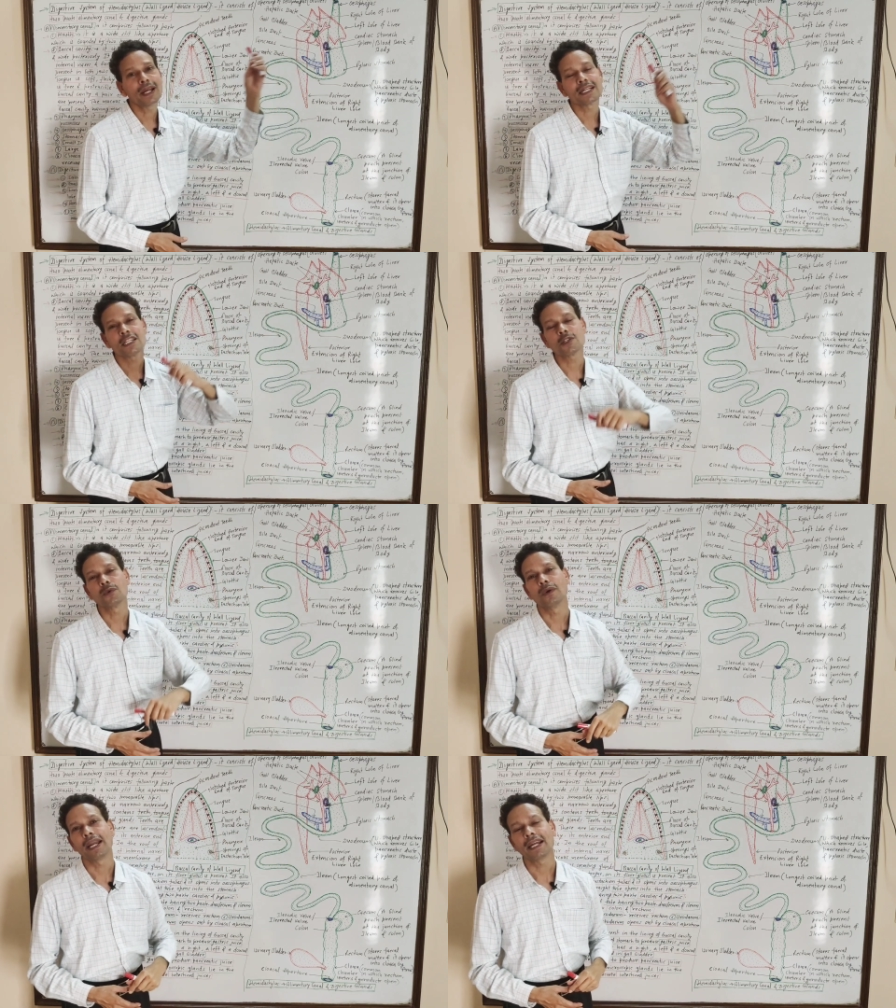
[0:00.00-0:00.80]

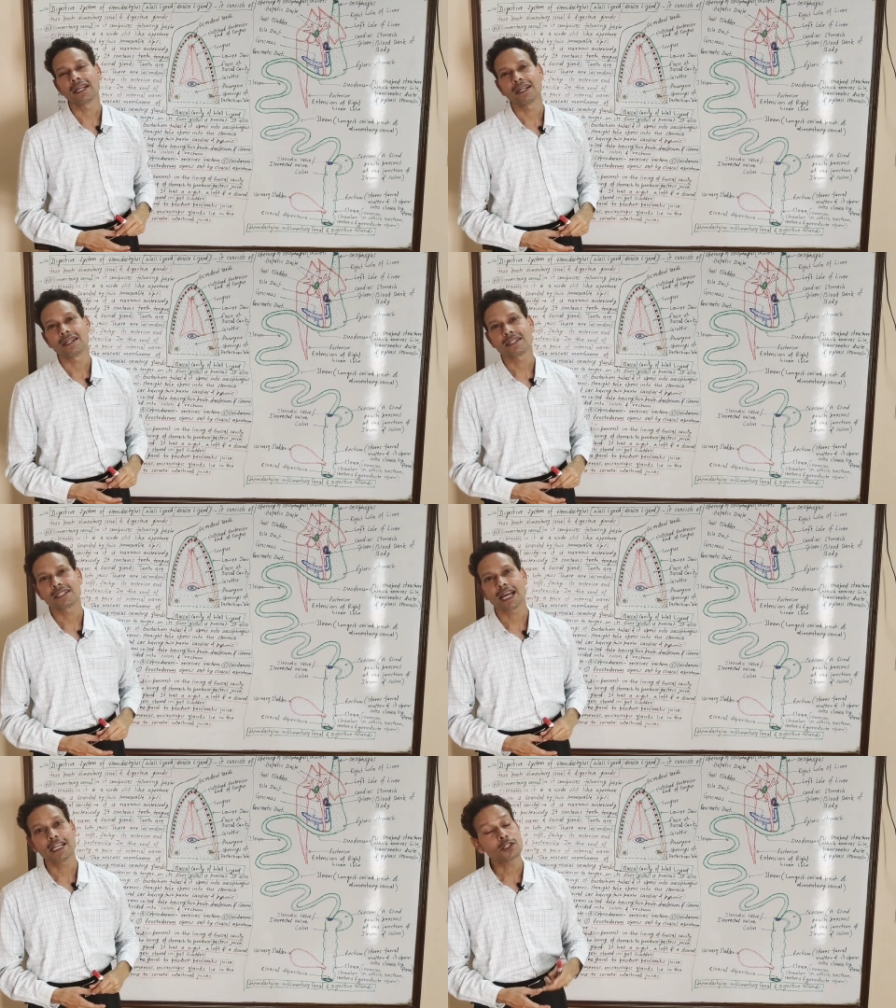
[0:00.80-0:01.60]
digestive
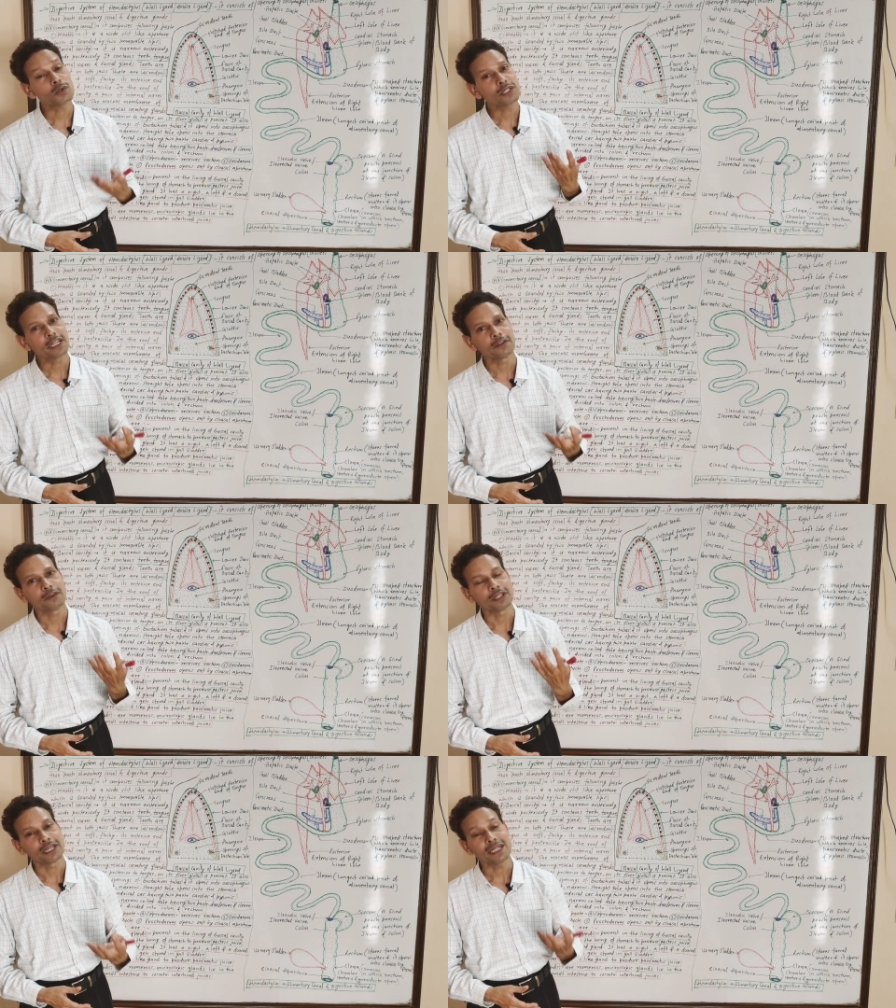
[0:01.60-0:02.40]
glands associate
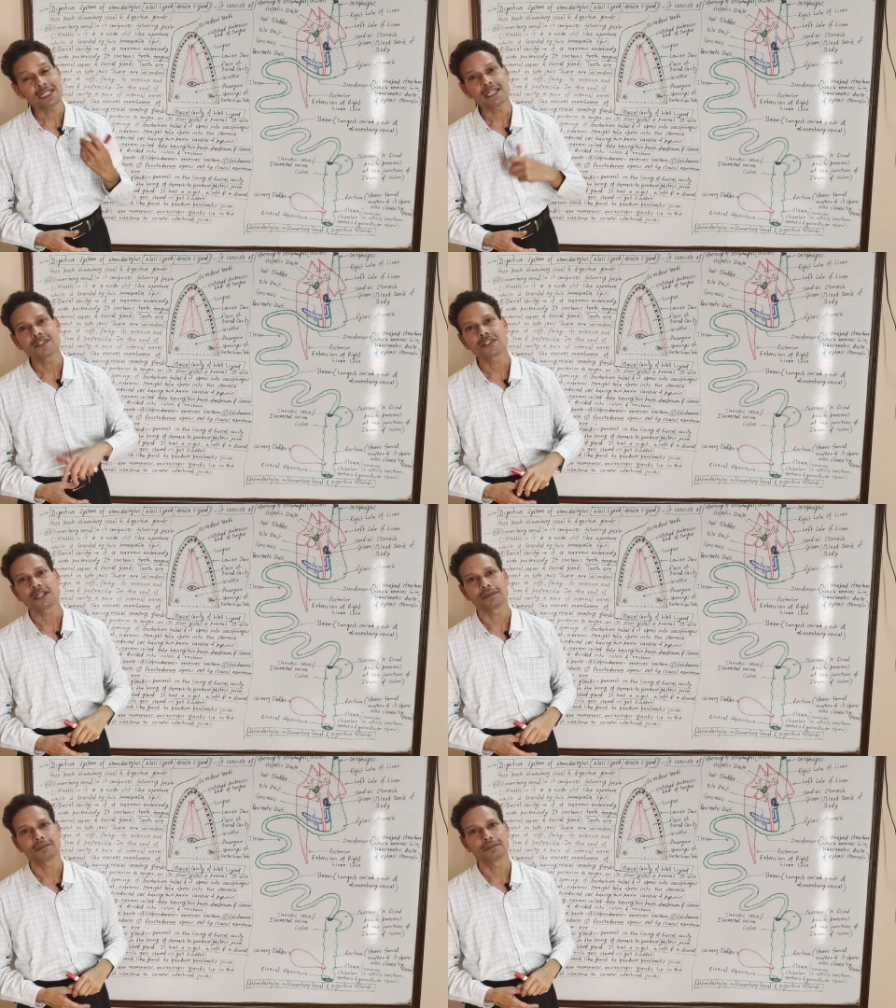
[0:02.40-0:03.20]
with this system